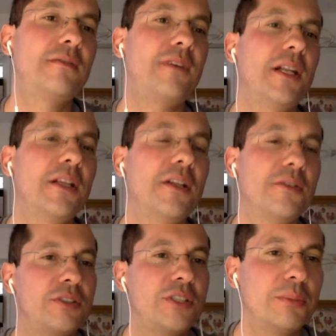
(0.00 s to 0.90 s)

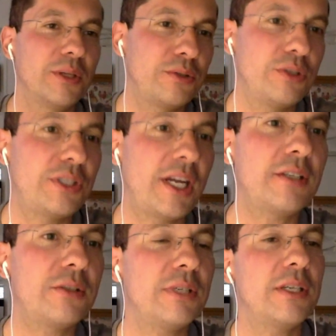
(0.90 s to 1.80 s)
follows a similar
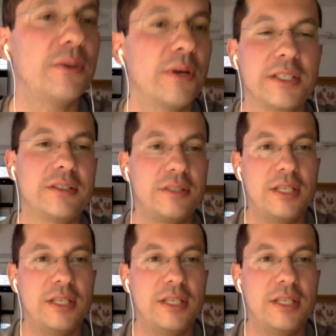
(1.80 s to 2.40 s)
trajectory, or it,